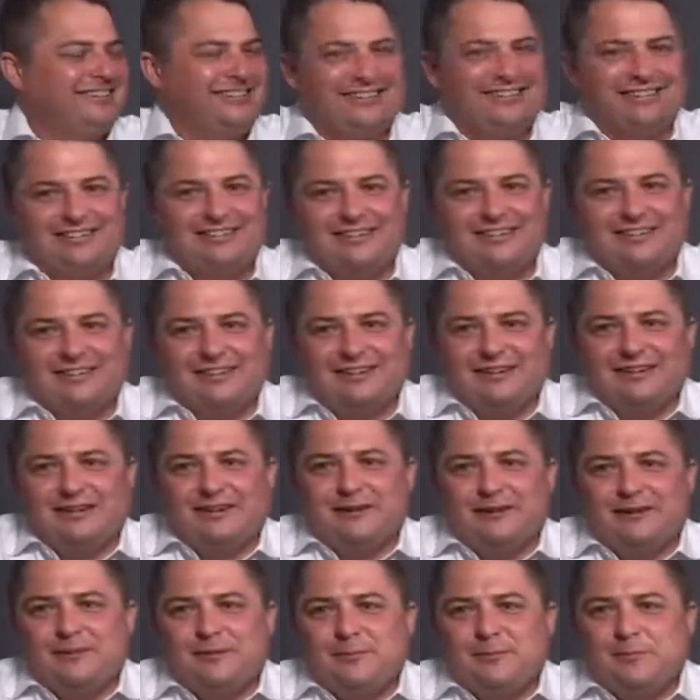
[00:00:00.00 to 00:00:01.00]

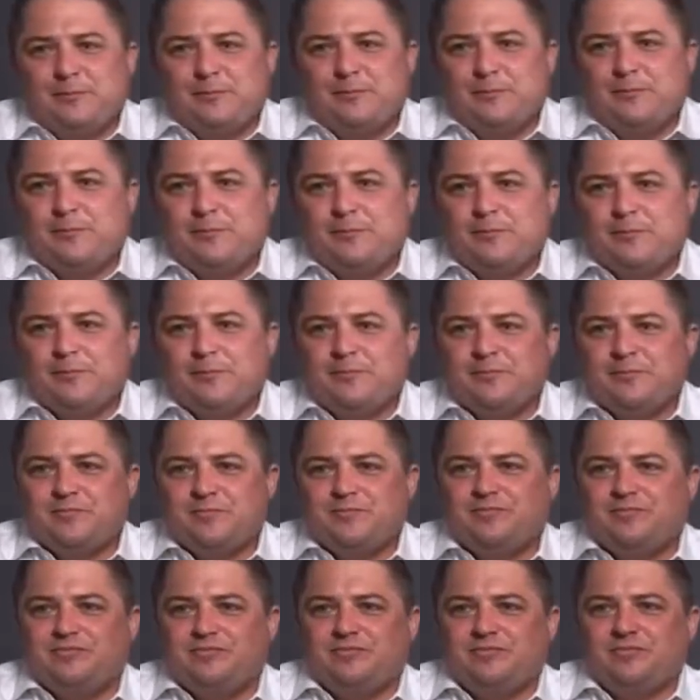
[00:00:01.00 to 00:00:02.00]

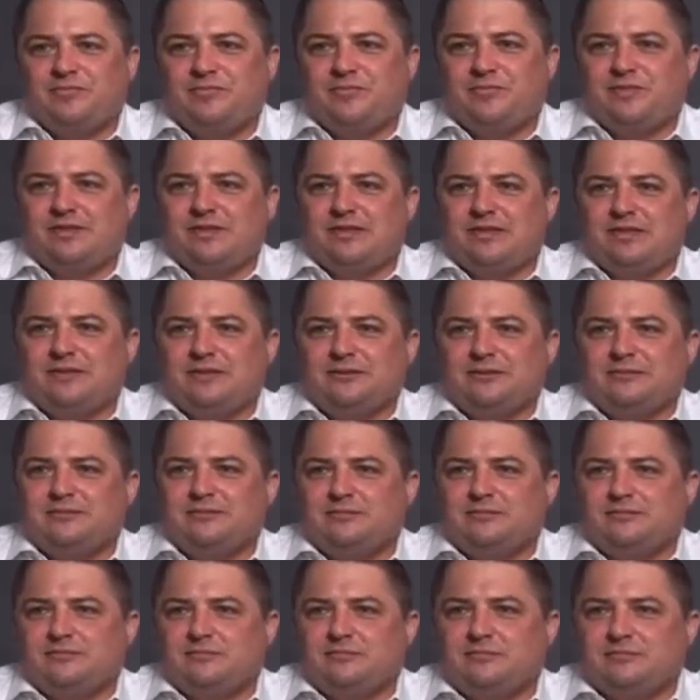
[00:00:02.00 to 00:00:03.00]

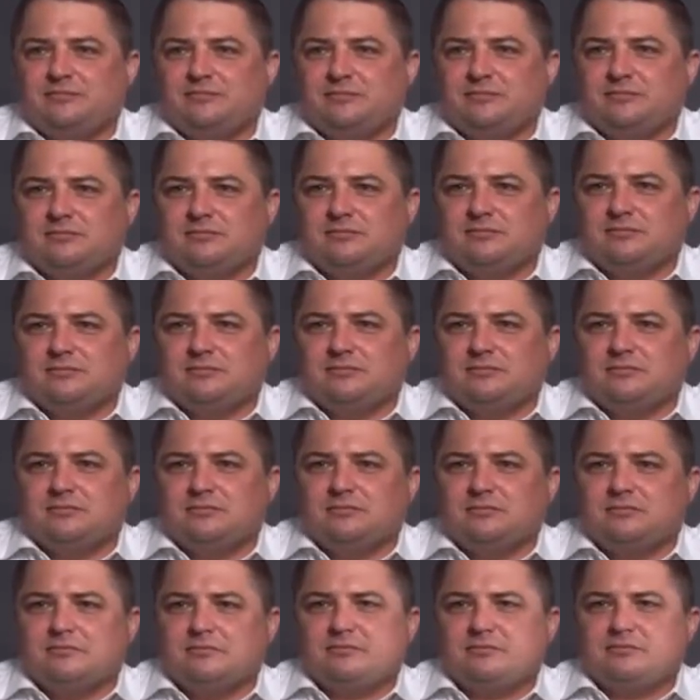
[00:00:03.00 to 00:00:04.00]

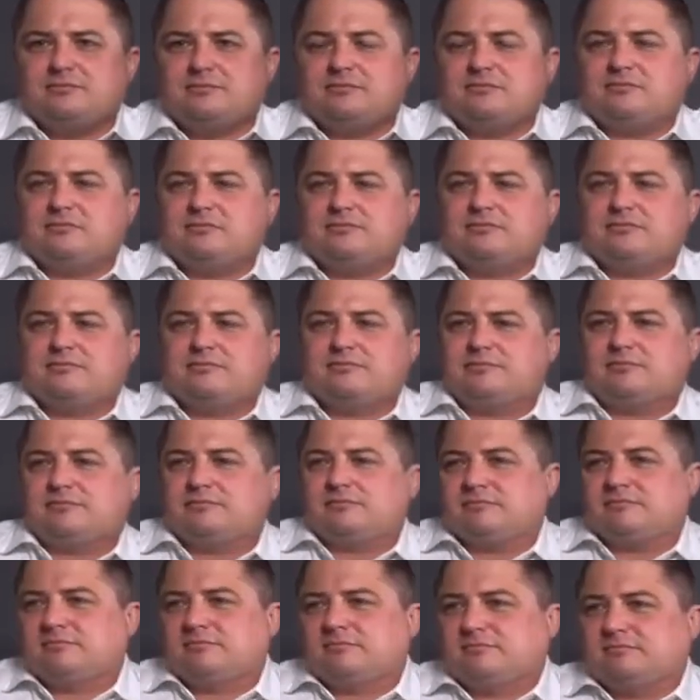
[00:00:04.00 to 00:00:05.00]

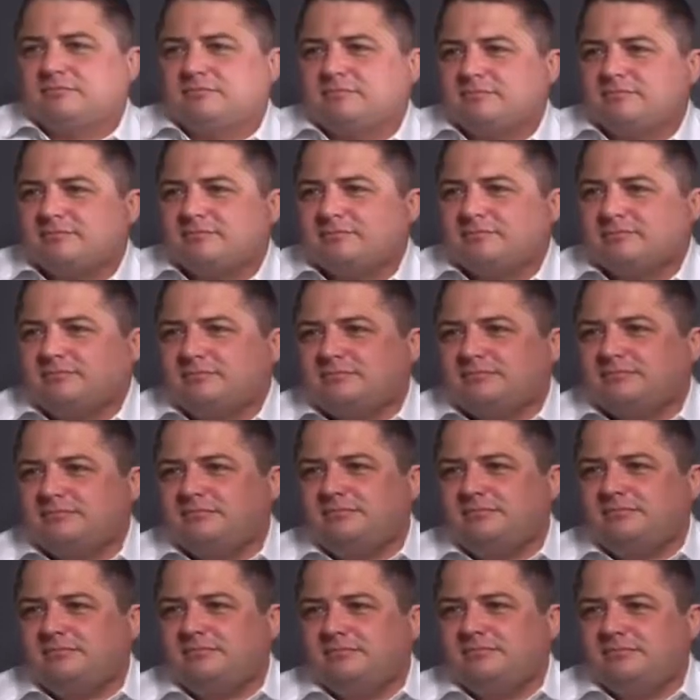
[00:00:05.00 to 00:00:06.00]

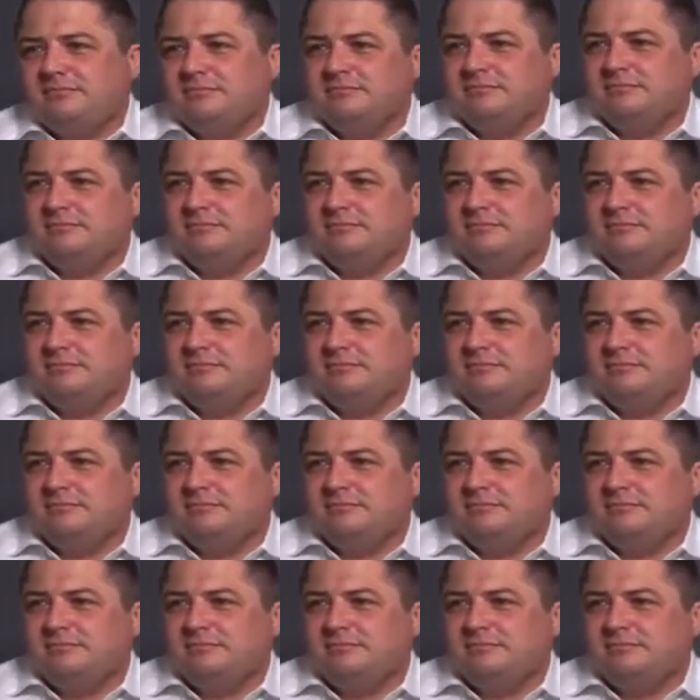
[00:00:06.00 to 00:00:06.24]
[no speech]